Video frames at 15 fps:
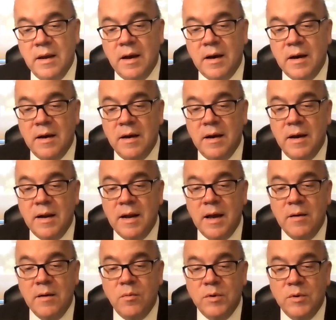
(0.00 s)
And
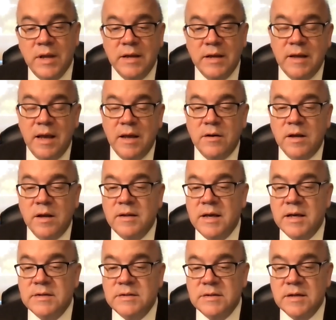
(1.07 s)
I would like to end on
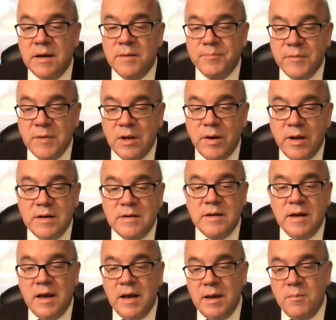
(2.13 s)
this. At a
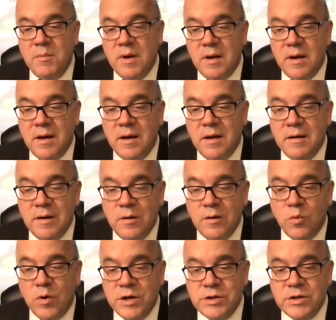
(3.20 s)
time in
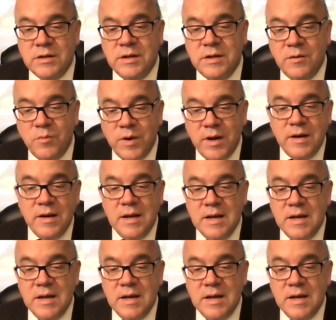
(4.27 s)
Washington when